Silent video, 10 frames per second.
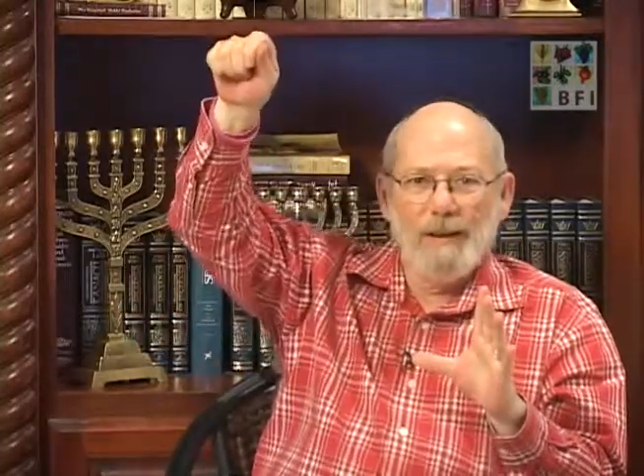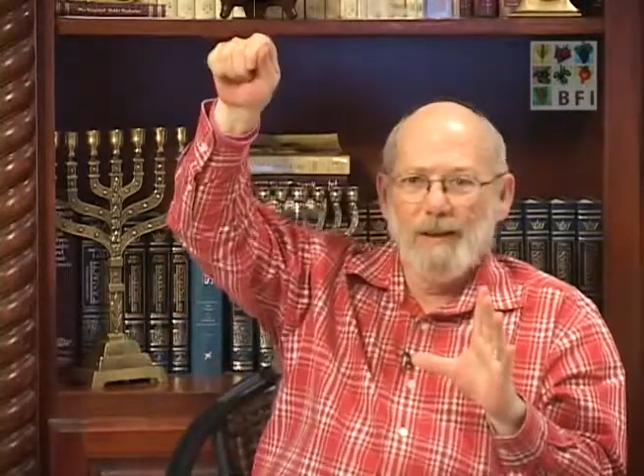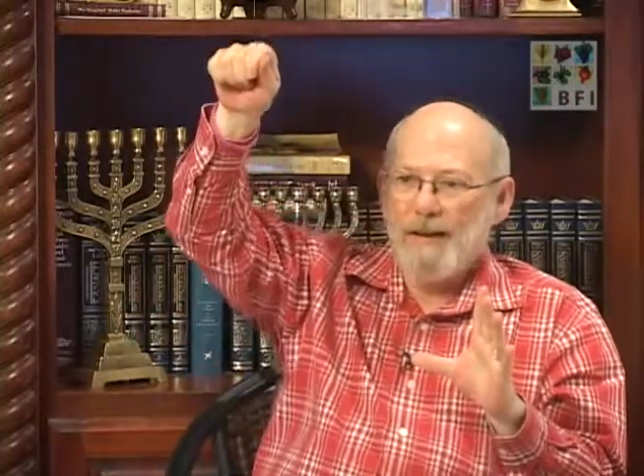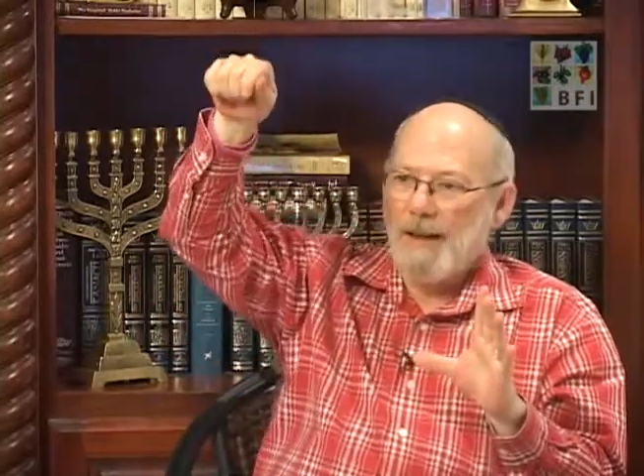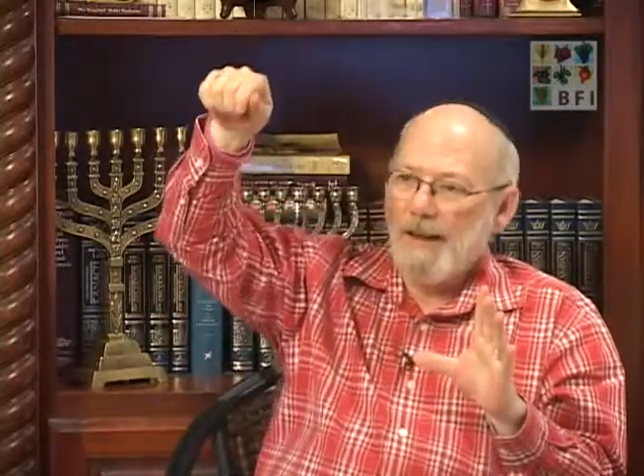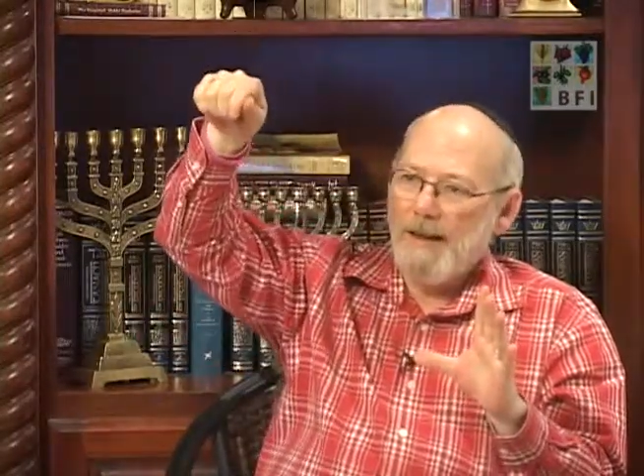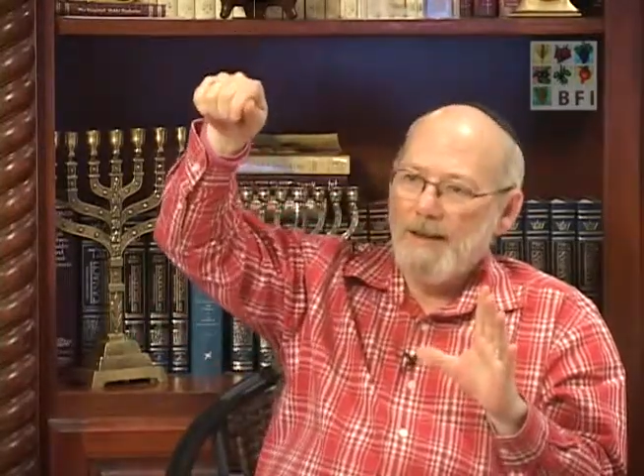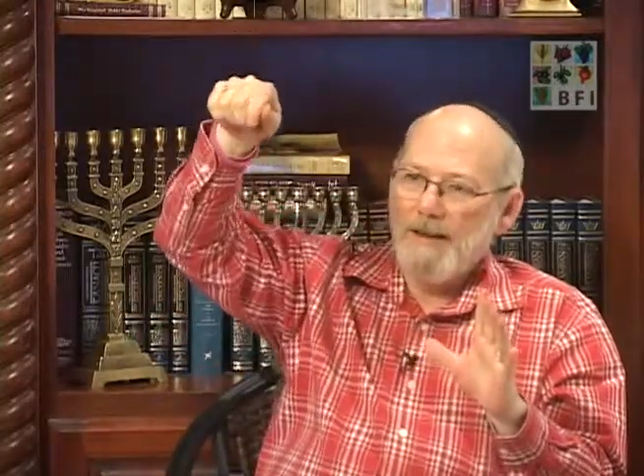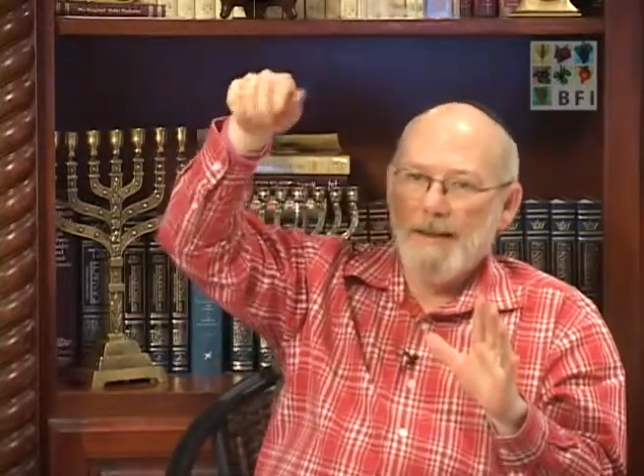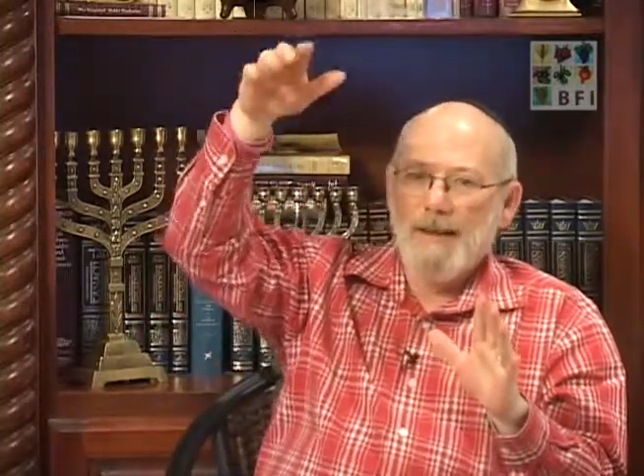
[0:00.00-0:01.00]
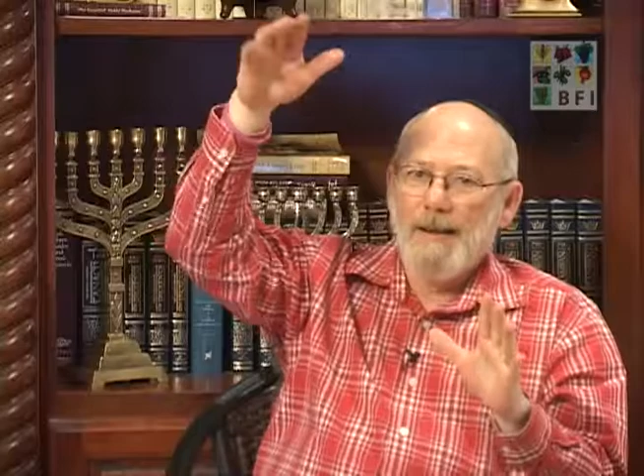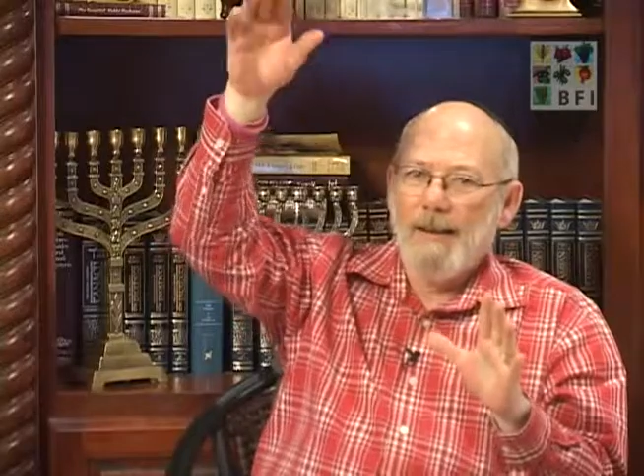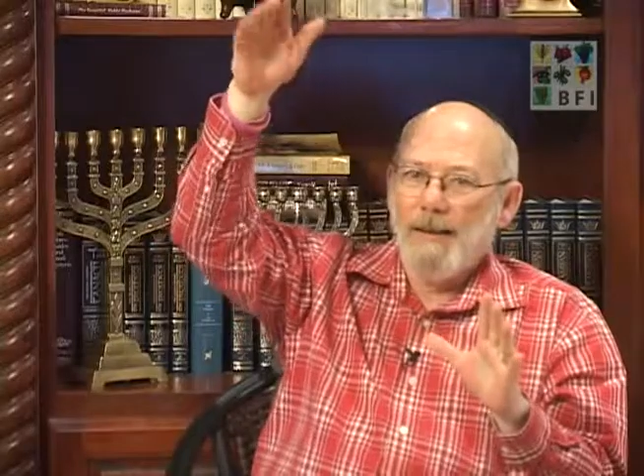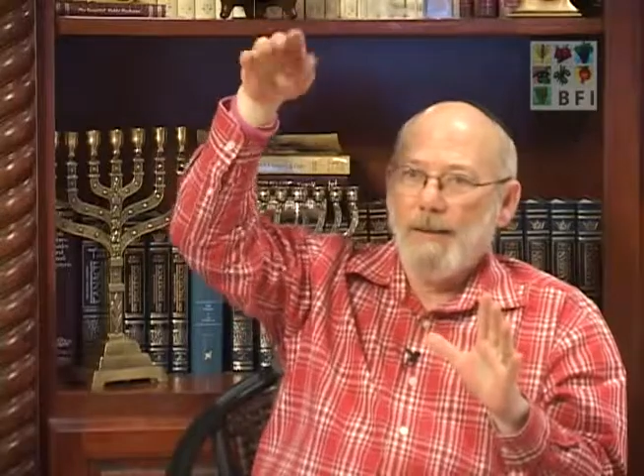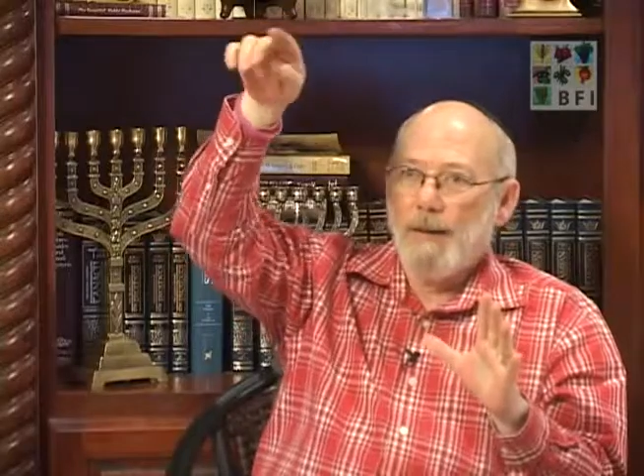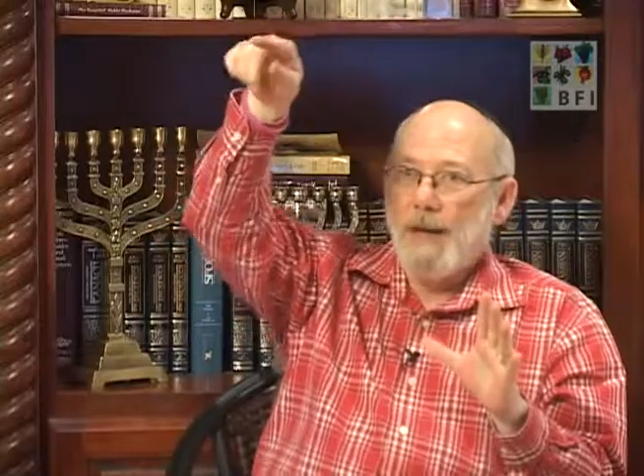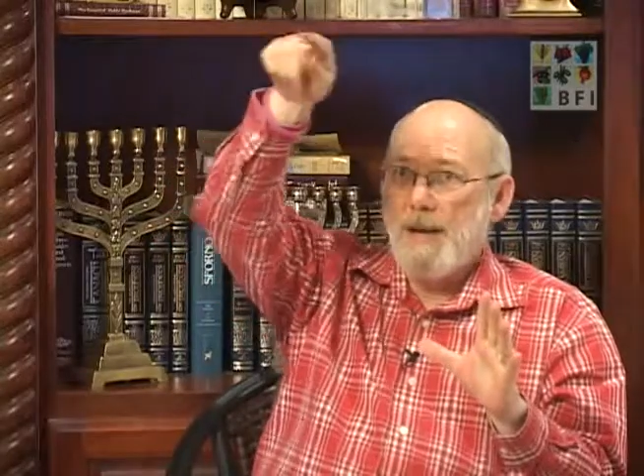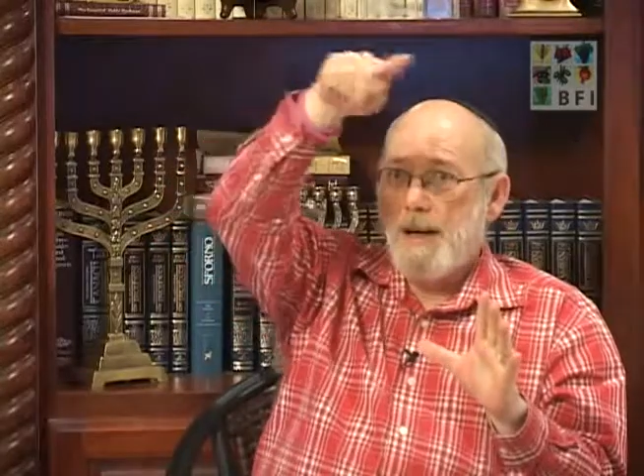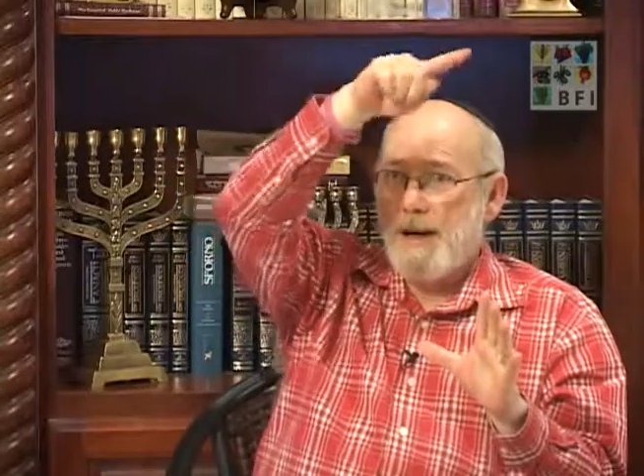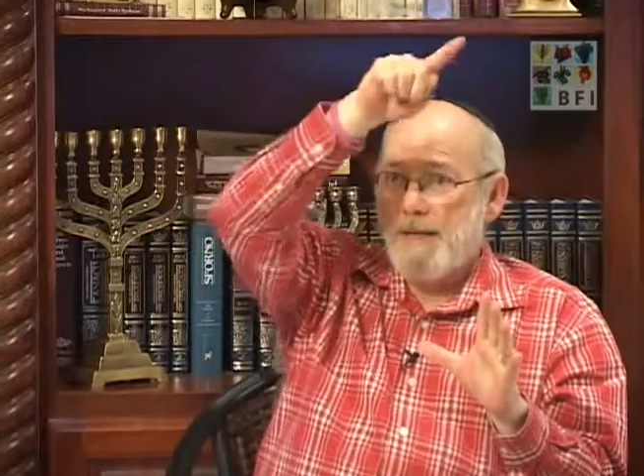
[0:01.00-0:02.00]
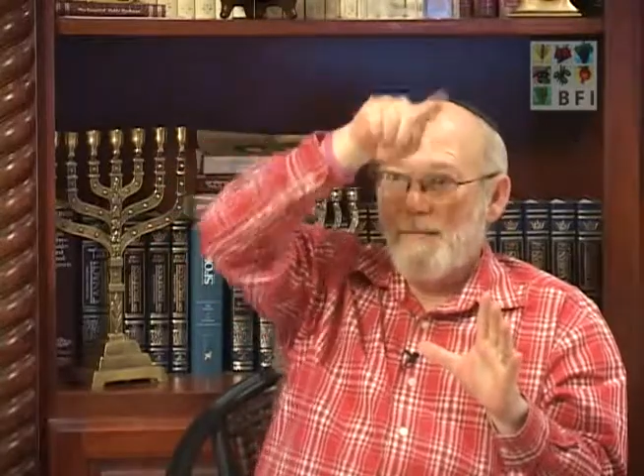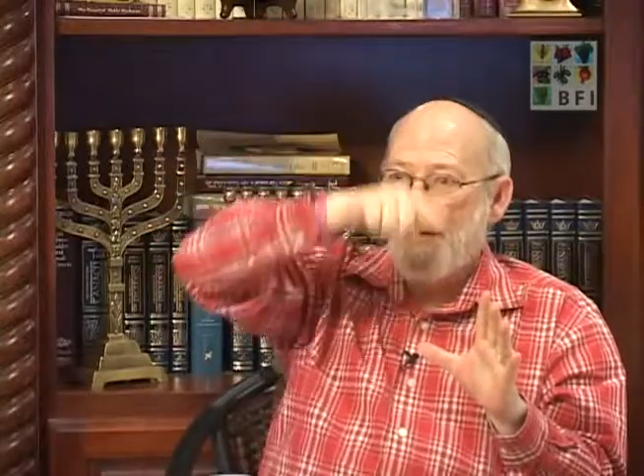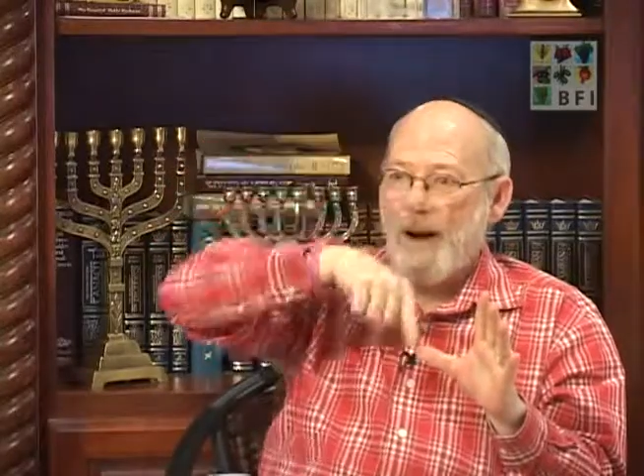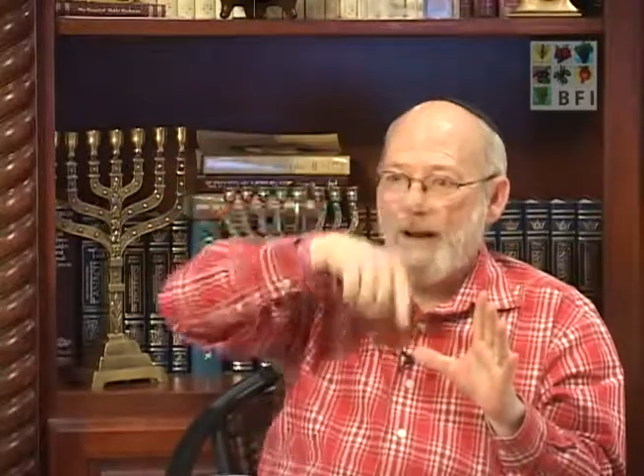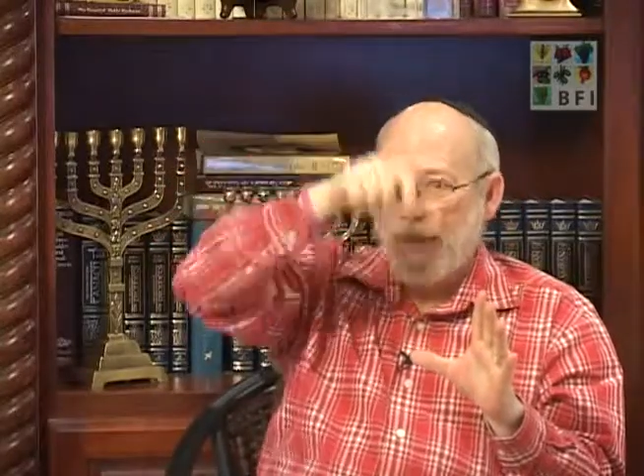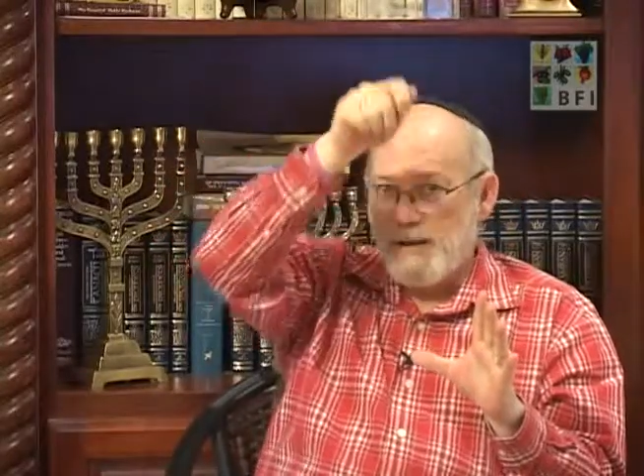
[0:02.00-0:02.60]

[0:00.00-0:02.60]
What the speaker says: okay, where they make a frame.